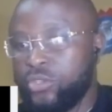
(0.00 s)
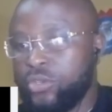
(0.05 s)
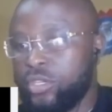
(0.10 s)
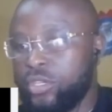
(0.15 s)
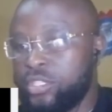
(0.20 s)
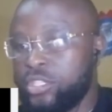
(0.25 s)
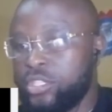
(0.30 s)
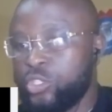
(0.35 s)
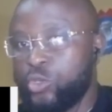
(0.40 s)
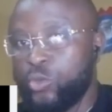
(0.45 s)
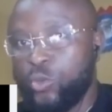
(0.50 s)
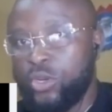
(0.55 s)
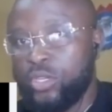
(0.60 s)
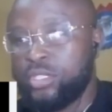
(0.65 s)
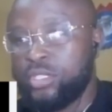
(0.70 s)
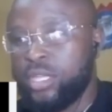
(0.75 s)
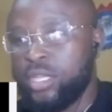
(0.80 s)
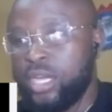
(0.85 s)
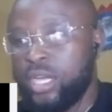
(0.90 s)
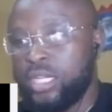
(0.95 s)
Listen to
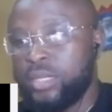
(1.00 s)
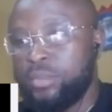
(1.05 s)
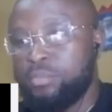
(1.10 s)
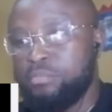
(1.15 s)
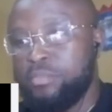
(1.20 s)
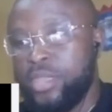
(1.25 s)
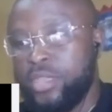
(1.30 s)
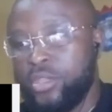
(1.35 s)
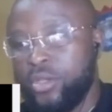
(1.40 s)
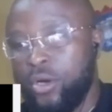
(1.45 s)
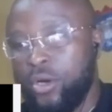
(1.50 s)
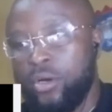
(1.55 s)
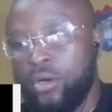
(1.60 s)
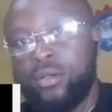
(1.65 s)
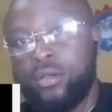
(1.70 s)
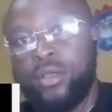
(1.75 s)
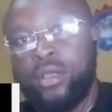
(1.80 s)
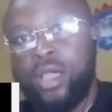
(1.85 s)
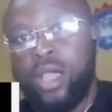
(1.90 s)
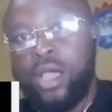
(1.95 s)
what the mayor,
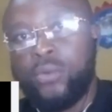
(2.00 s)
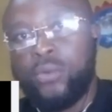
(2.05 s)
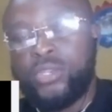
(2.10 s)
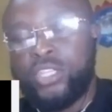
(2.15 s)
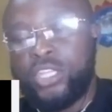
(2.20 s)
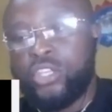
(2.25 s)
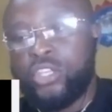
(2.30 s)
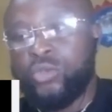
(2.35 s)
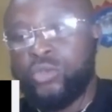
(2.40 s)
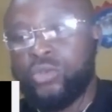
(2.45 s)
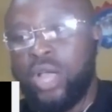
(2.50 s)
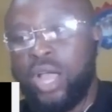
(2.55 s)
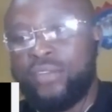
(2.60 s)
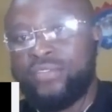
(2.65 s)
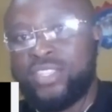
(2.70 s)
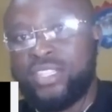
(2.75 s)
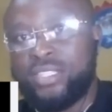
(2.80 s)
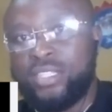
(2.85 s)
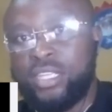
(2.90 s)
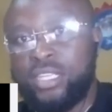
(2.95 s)
I will take you
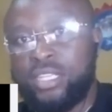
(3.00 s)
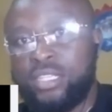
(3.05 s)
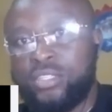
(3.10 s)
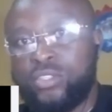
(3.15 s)
after this